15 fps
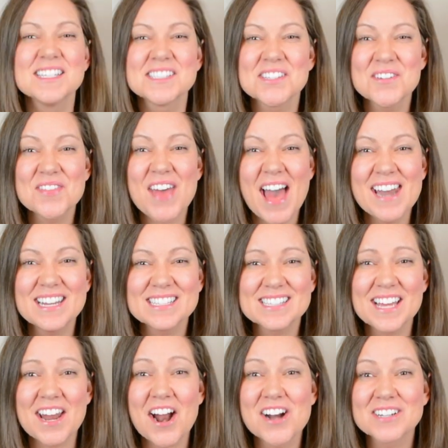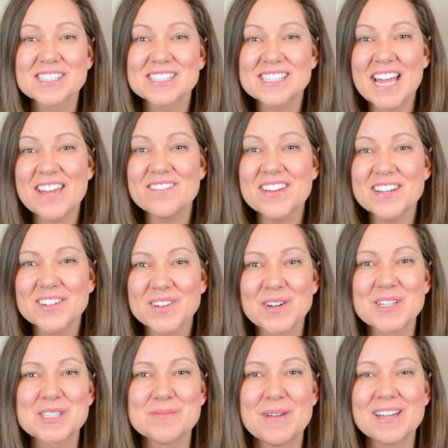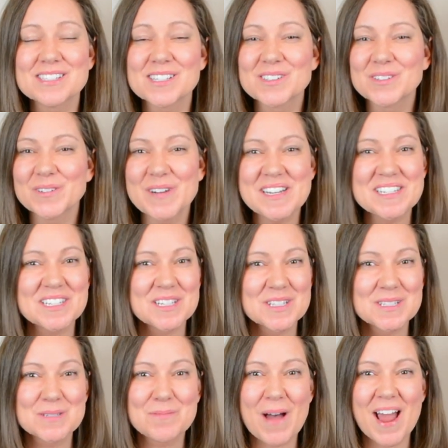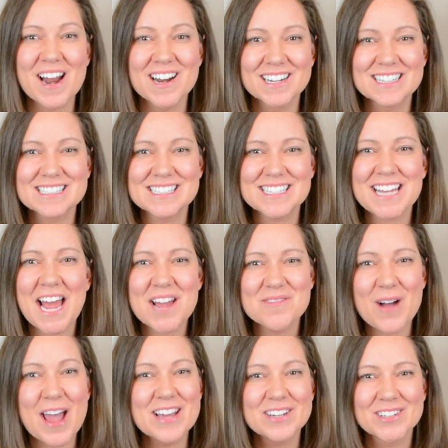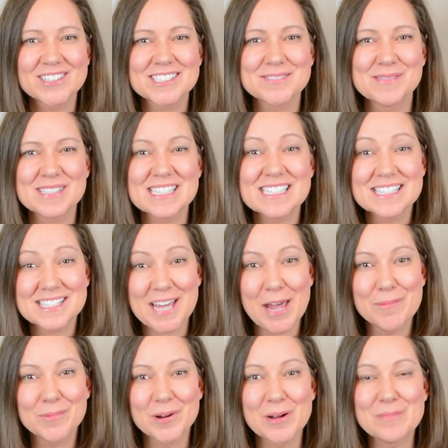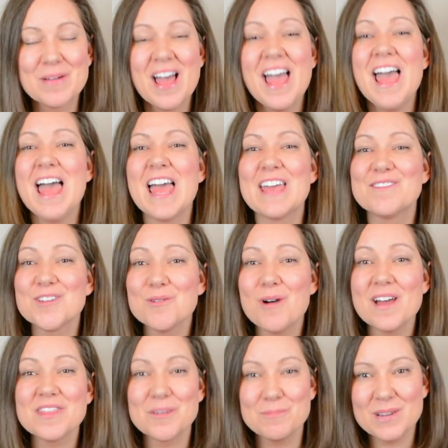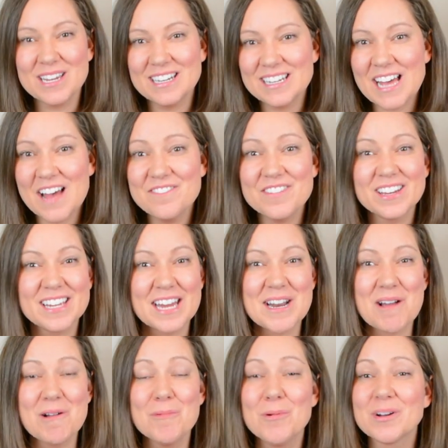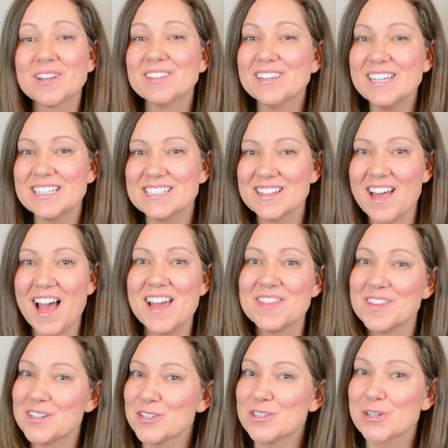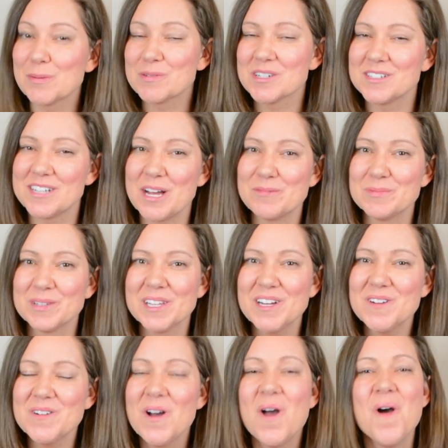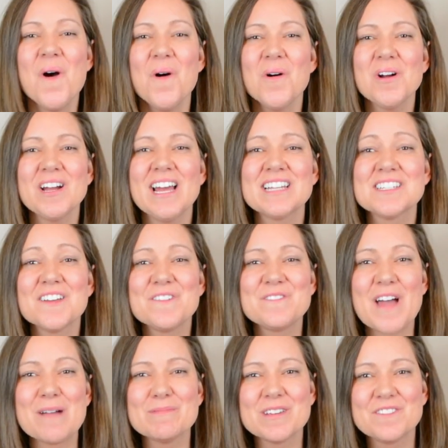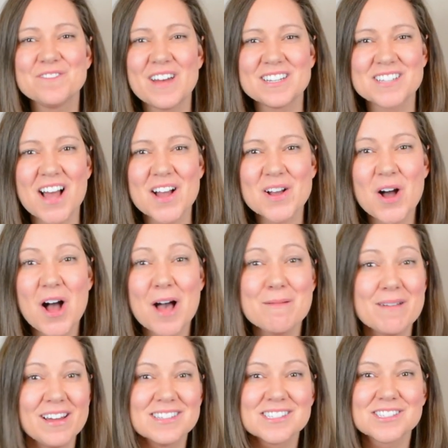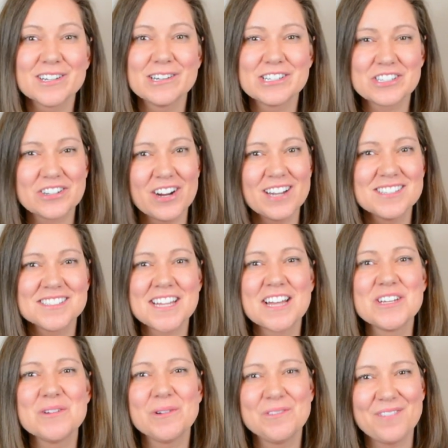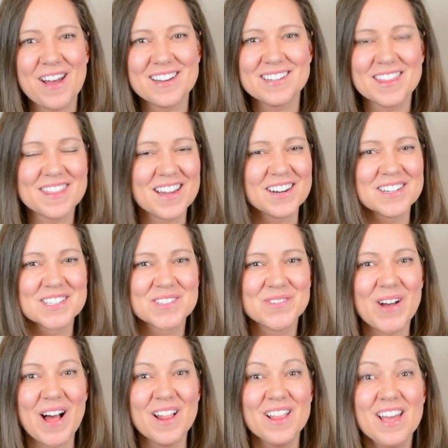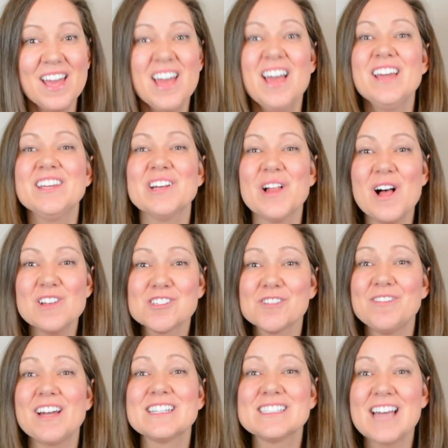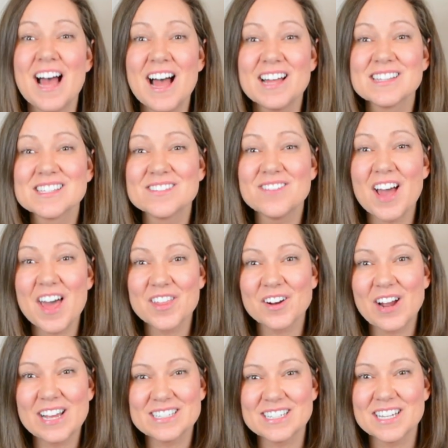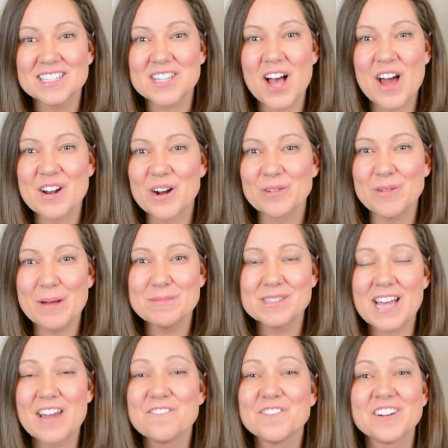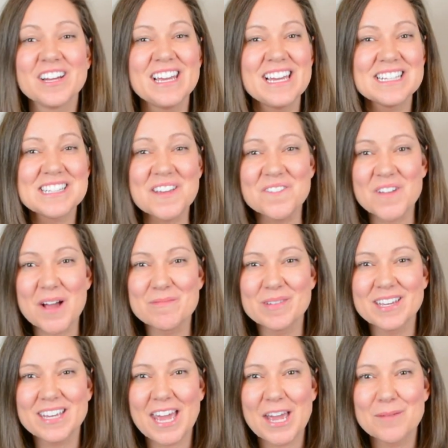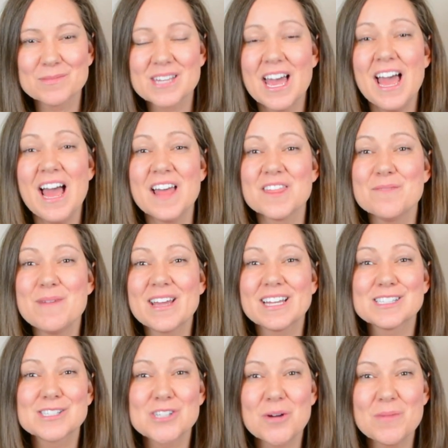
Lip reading: So that is it, our Saving Christmas Grinch-inspired DIY Christmas escape room. If you want the PDF, again, I will put a link to that in the description down below, or head to FamilyFed.com and search Grinch and you will find it there as well. You'll also find tons of other ideas on our website for easy family games that make it so